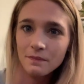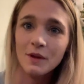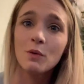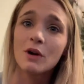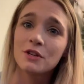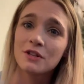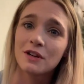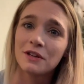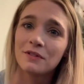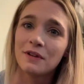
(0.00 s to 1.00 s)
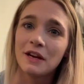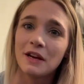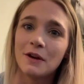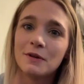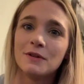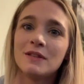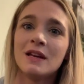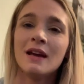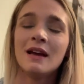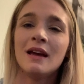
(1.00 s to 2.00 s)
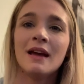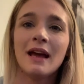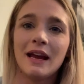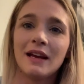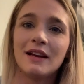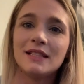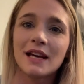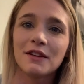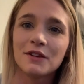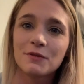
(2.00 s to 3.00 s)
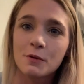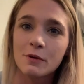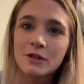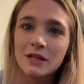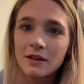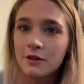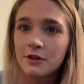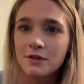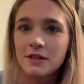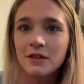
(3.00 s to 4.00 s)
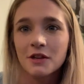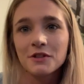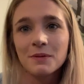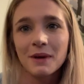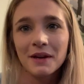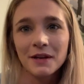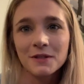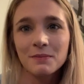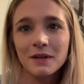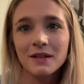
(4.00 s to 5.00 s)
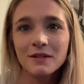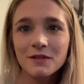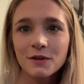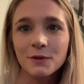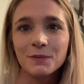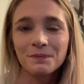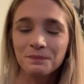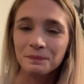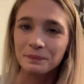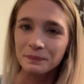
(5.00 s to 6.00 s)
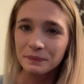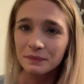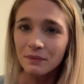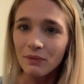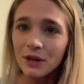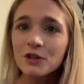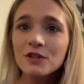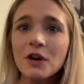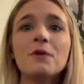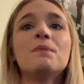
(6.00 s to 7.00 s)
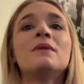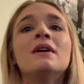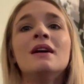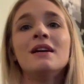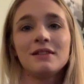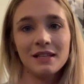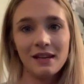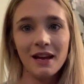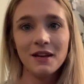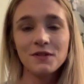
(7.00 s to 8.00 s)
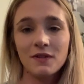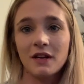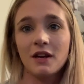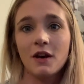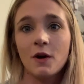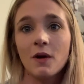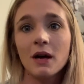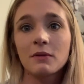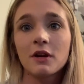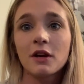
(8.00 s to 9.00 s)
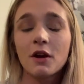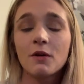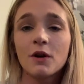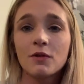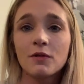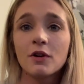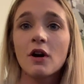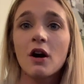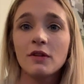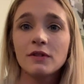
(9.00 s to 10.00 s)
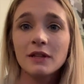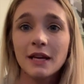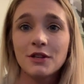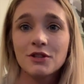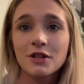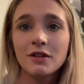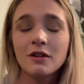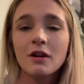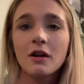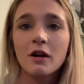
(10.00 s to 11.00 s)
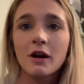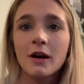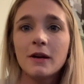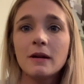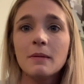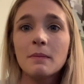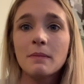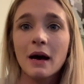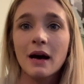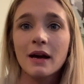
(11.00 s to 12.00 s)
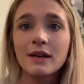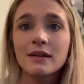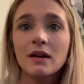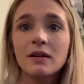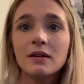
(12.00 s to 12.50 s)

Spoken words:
watch our other videos, and I look forward to introducing y'all to my husband soon. So today's video, I'm going to go over ovulation on my